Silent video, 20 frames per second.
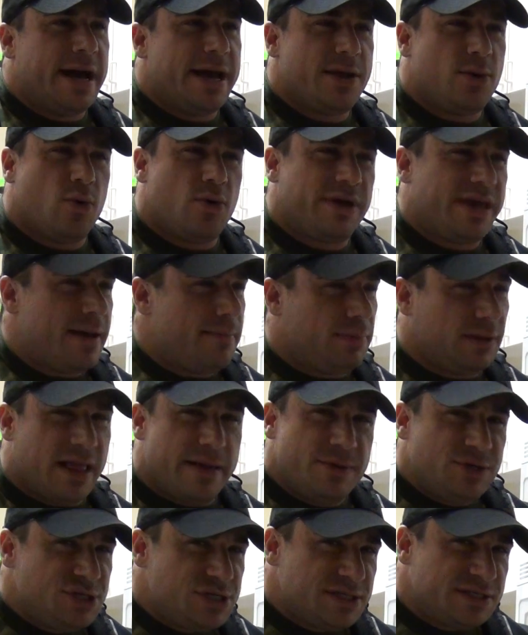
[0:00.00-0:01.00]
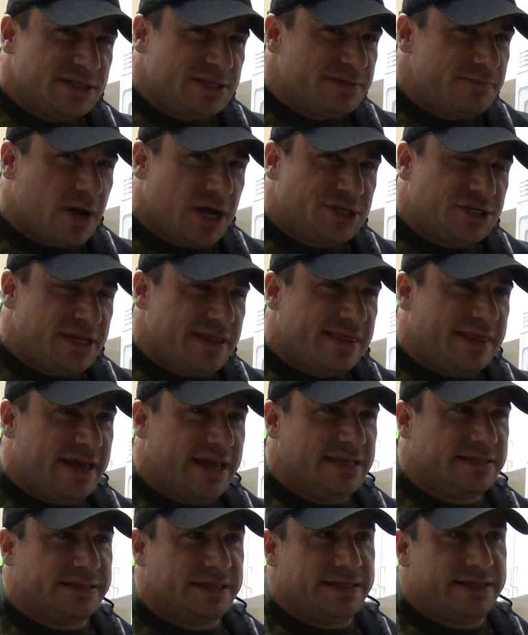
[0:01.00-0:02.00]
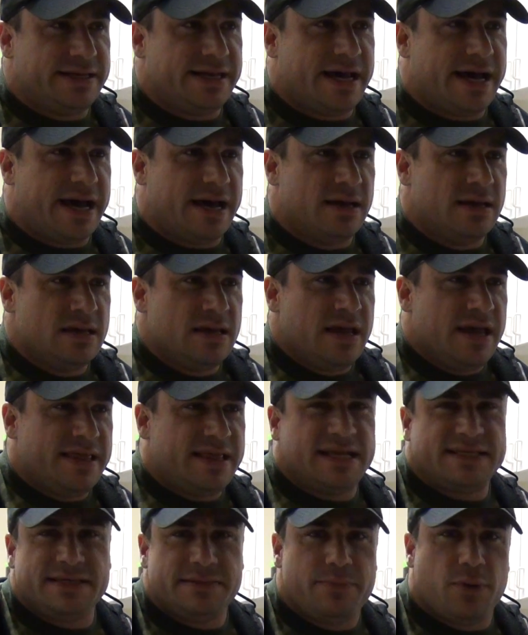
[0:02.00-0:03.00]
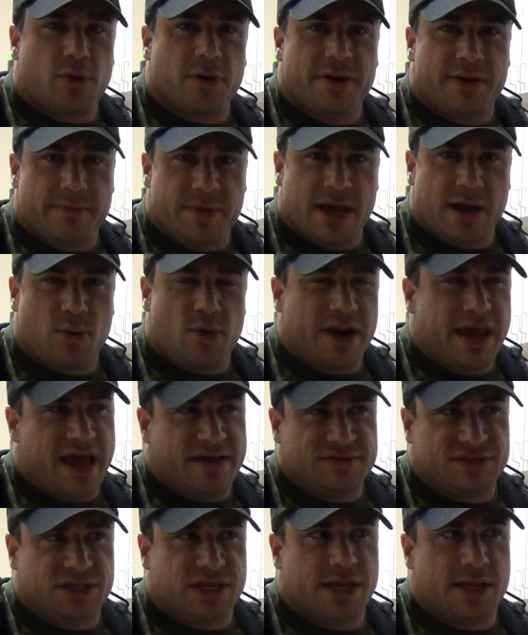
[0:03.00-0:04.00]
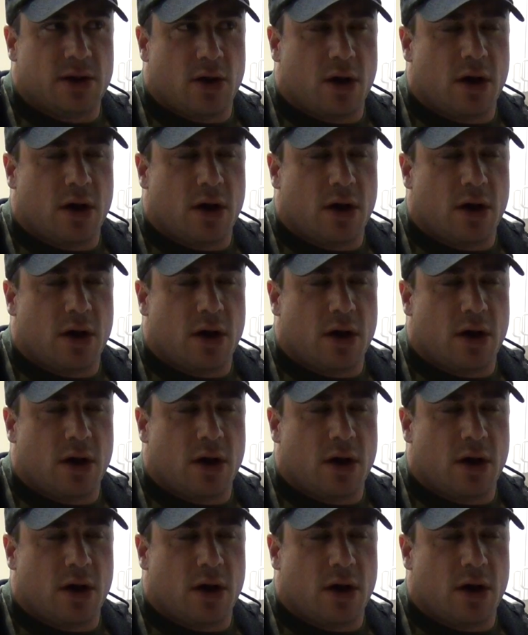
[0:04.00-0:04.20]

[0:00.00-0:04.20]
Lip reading: You won't get blemishes as much and things, and that's important to me. I want to have skin